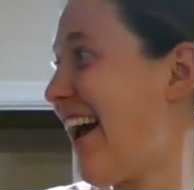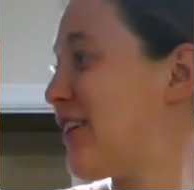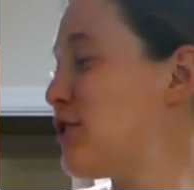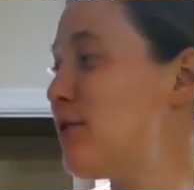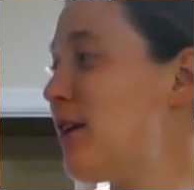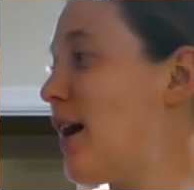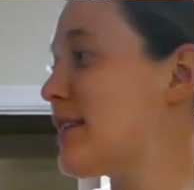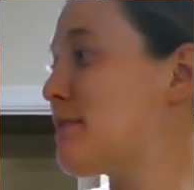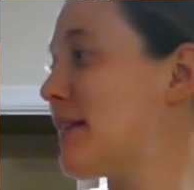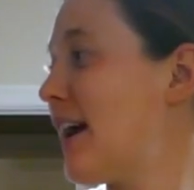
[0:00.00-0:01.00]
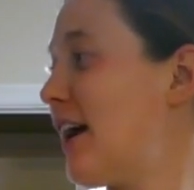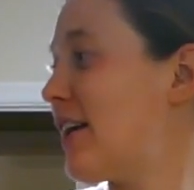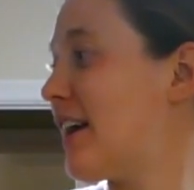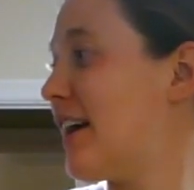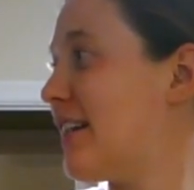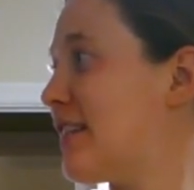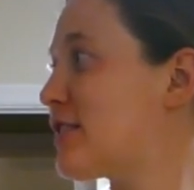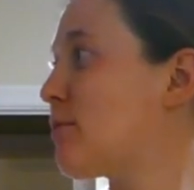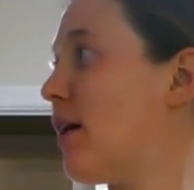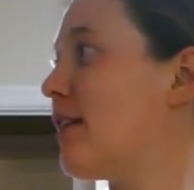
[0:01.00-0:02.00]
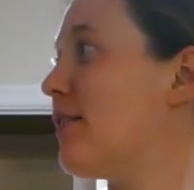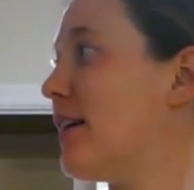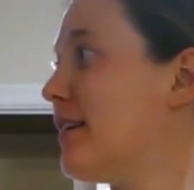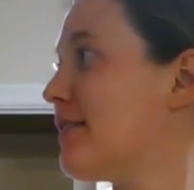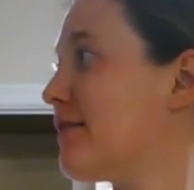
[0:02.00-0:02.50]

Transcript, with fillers: Do not spit that out again. Swallow it.